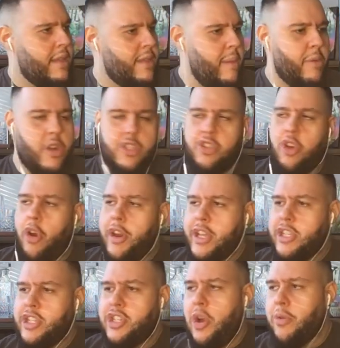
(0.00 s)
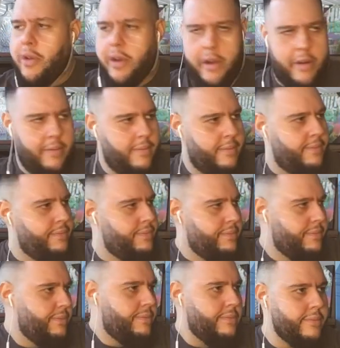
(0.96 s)
I'm going to target Joker.
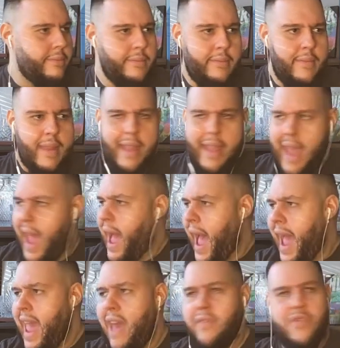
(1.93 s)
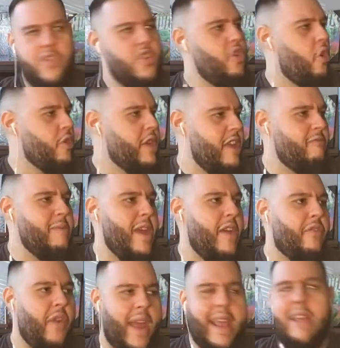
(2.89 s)
Yeah, if give me
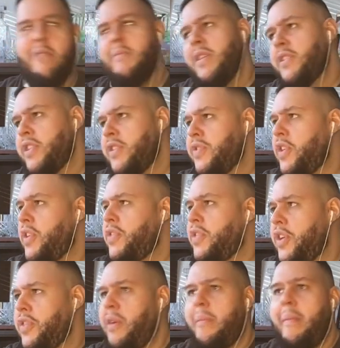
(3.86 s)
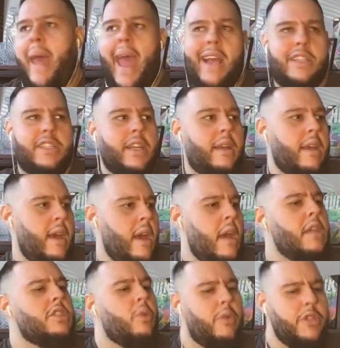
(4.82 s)
a friend, give me the magic.
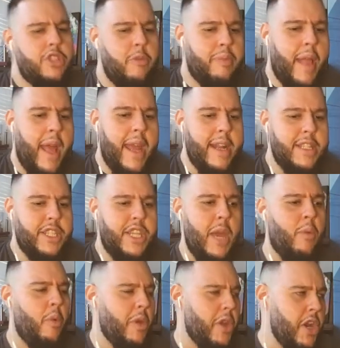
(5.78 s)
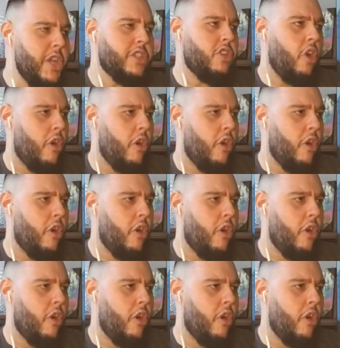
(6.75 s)
So what's your plan this year? We're gonna